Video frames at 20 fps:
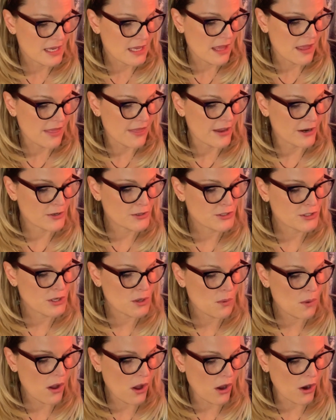There's no
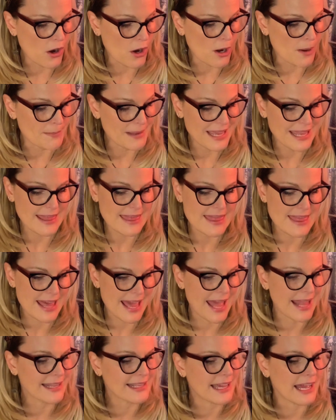harm in
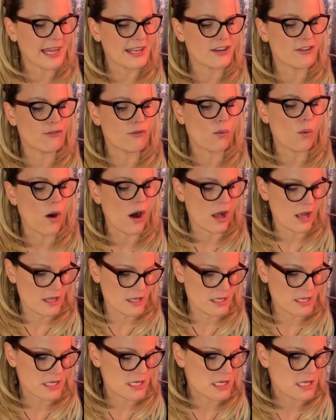that kind of
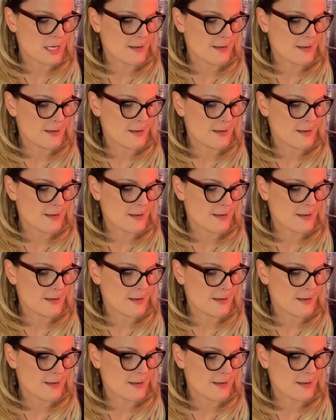want.